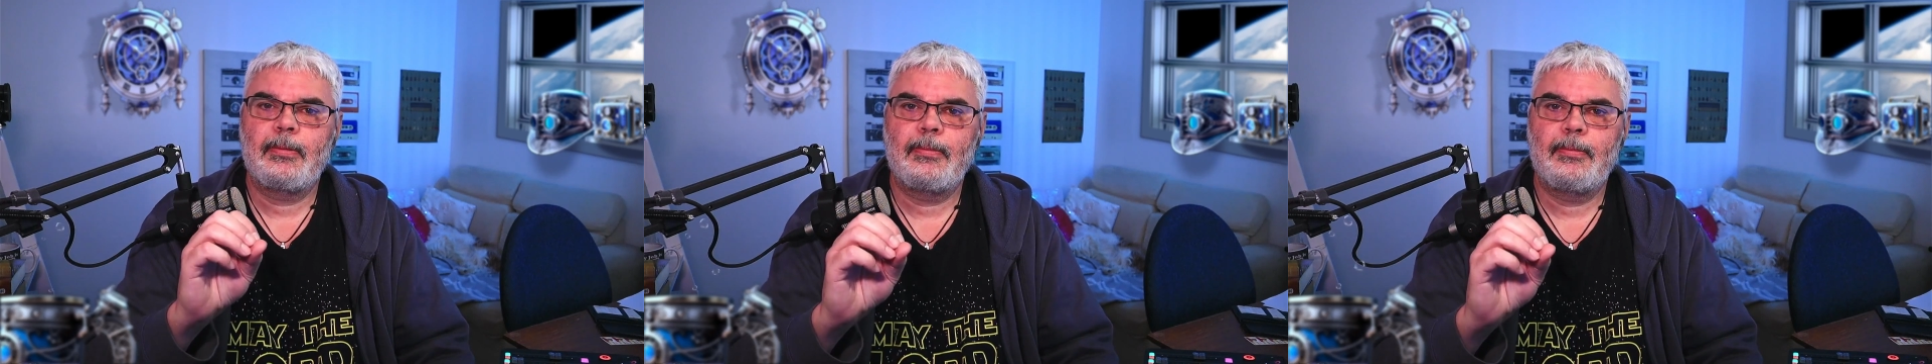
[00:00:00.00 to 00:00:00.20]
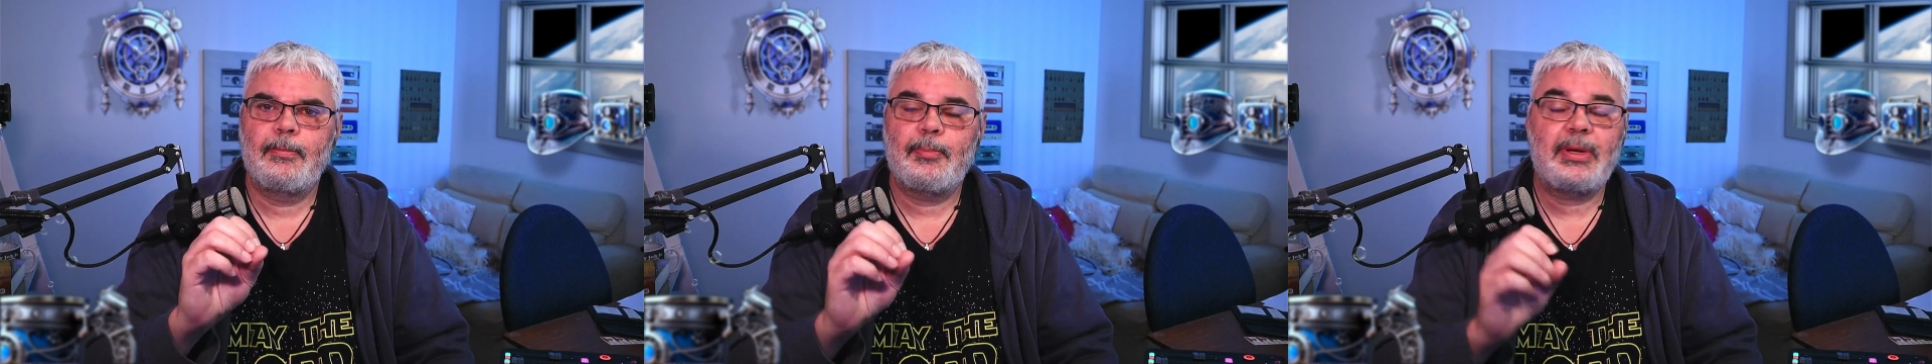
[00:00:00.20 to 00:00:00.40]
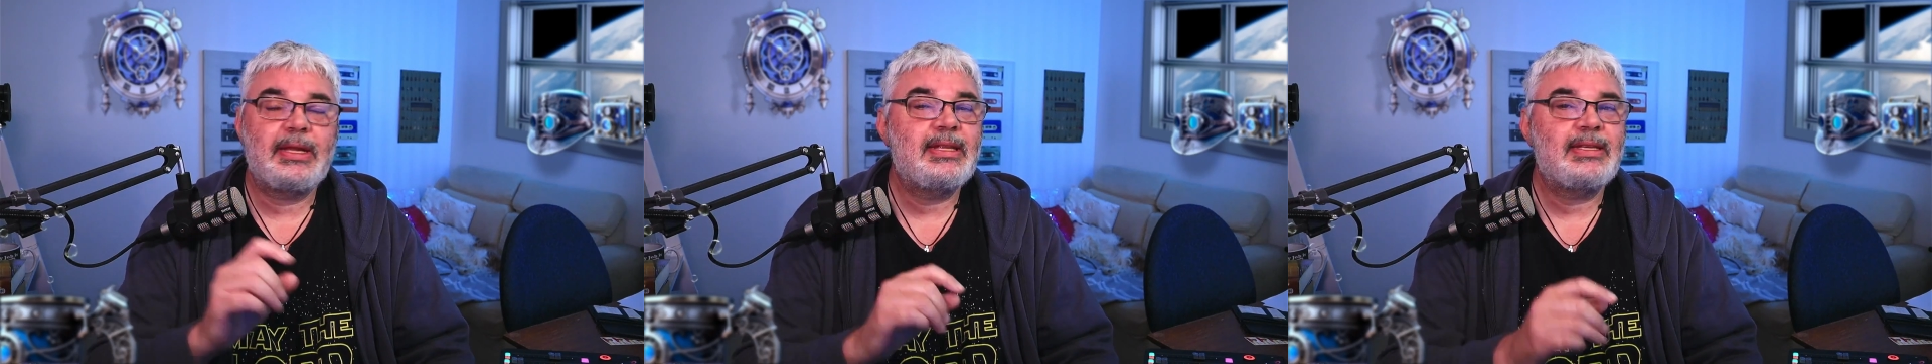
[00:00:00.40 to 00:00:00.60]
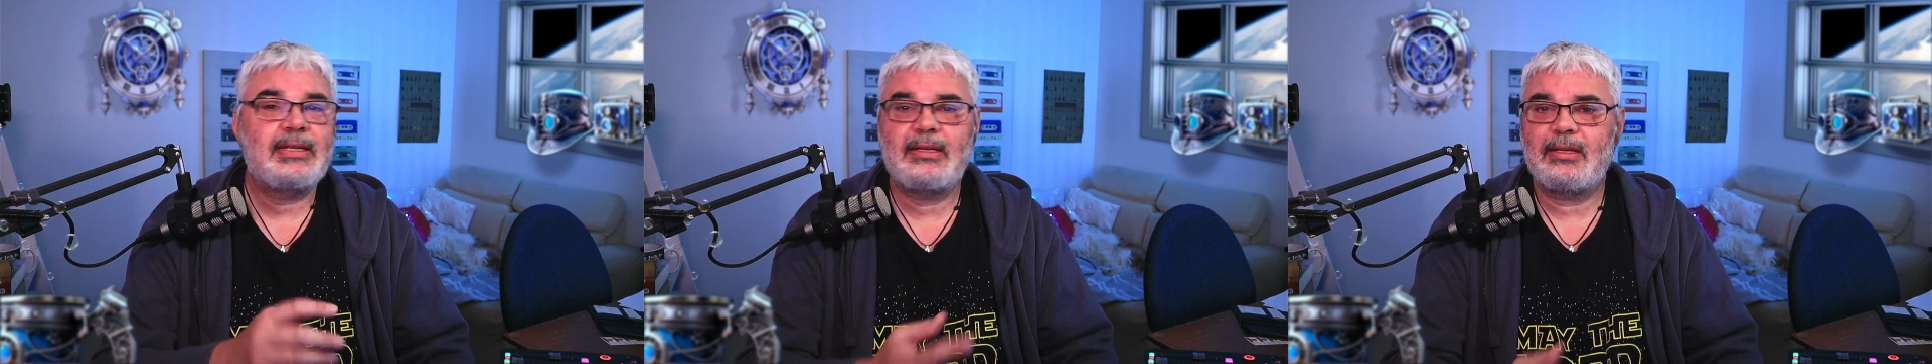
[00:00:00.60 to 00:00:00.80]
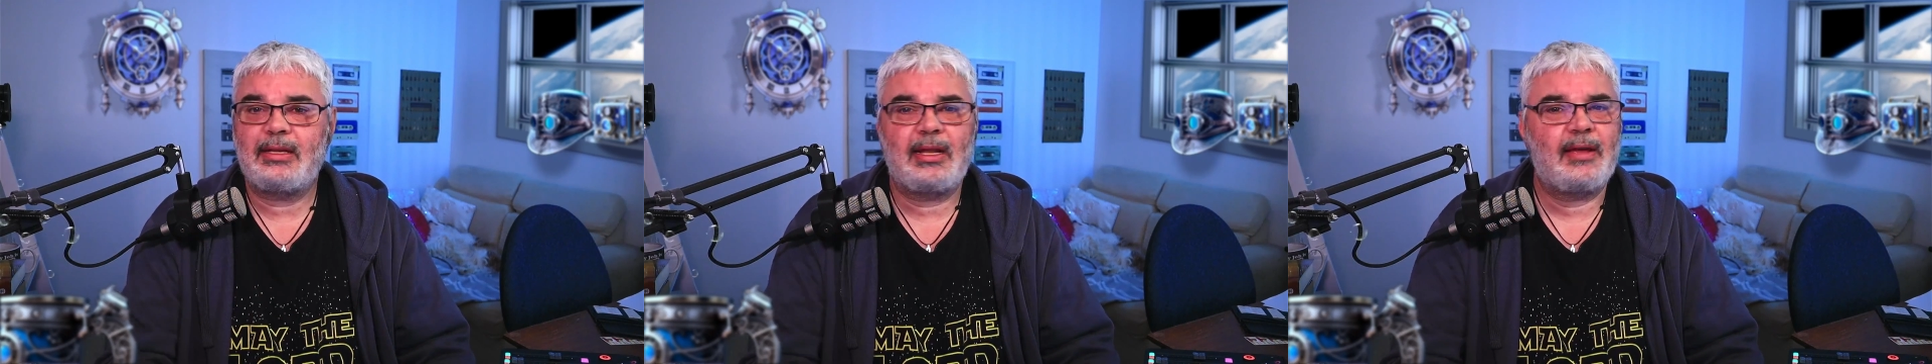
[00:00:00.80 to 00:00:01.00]
But he
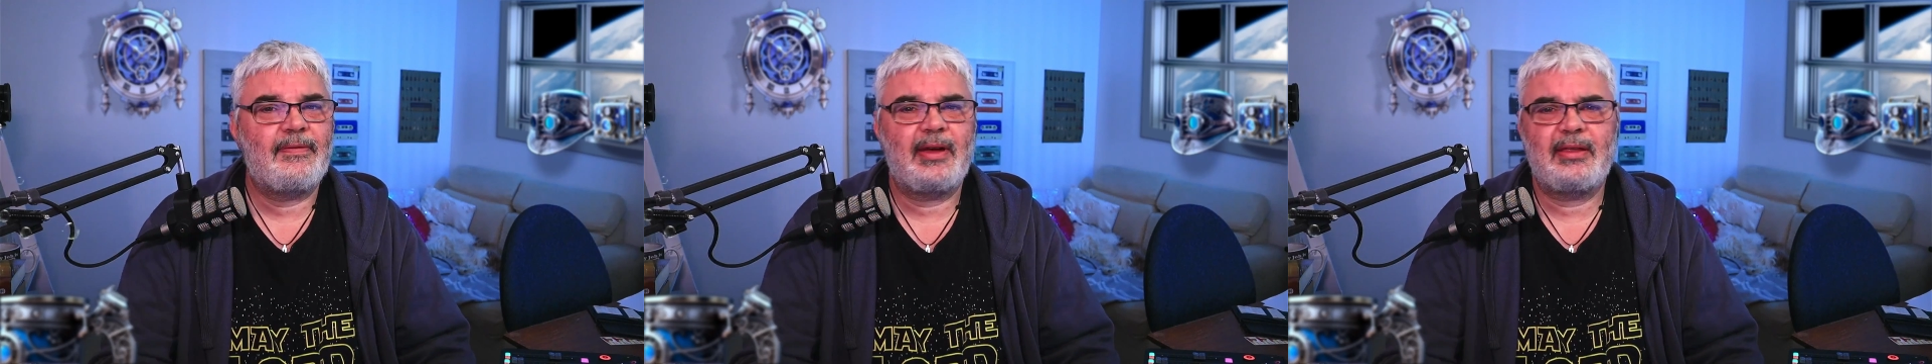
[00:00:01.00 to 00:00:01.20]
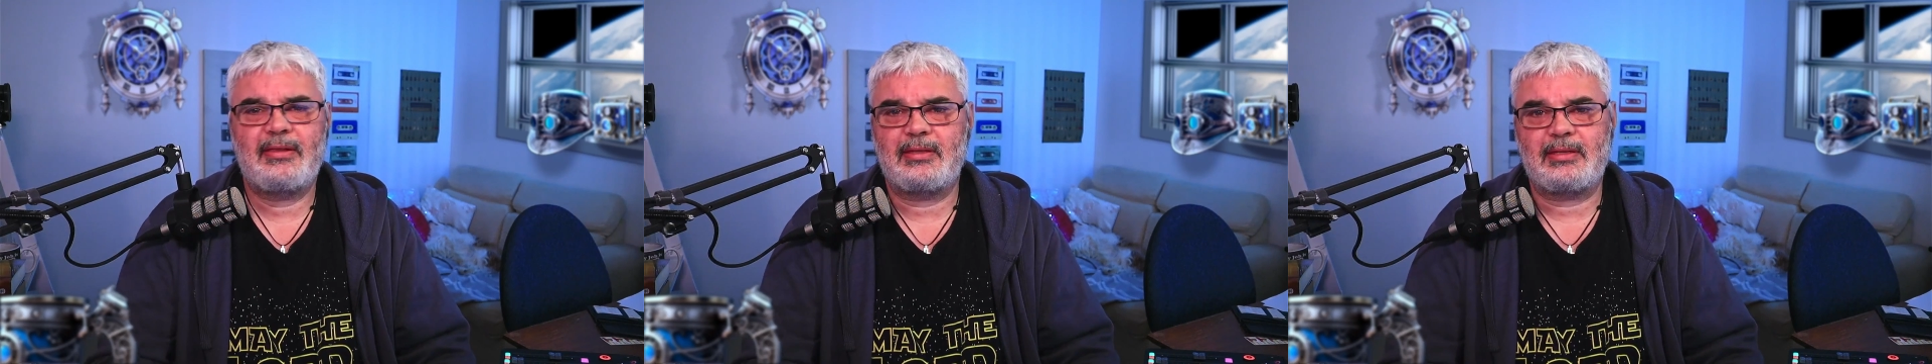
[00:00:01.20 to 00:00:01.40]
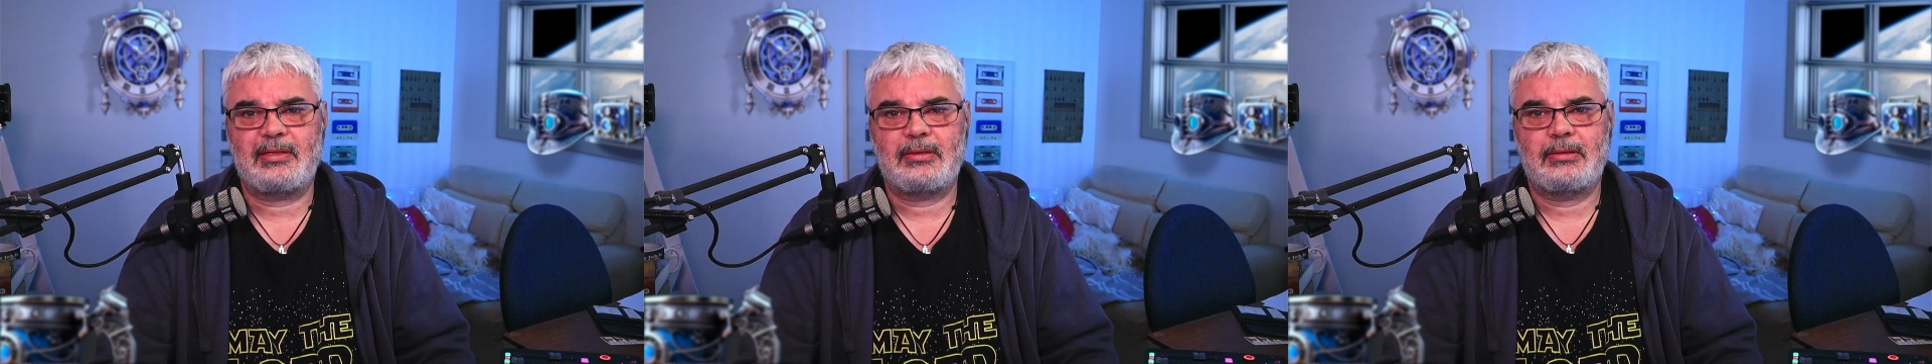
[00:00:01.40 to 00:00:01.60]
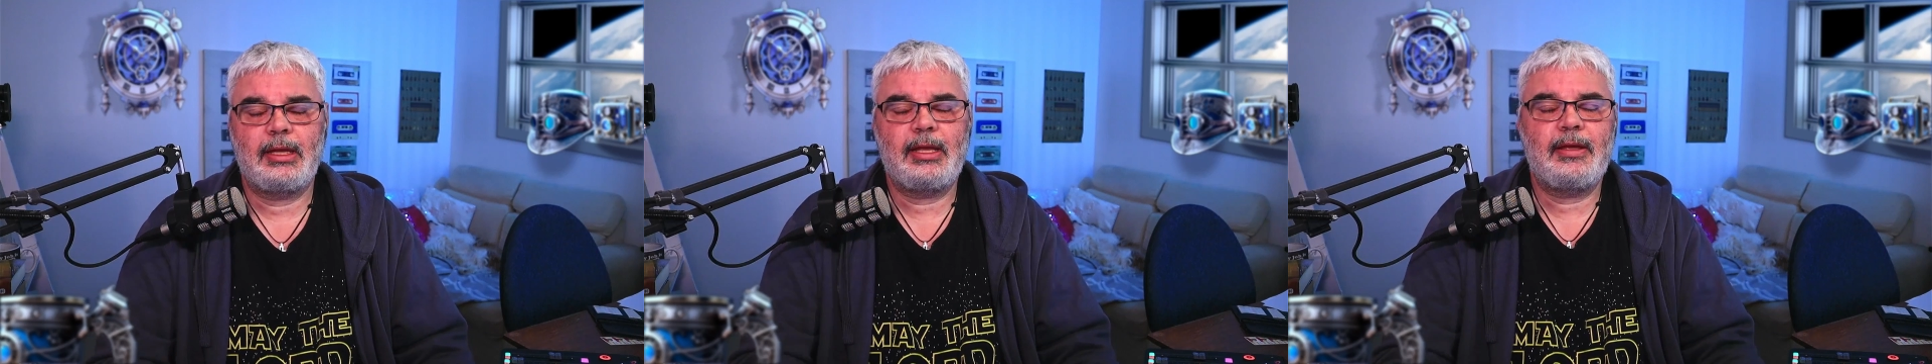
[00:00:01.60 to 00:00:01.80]
didn't love others.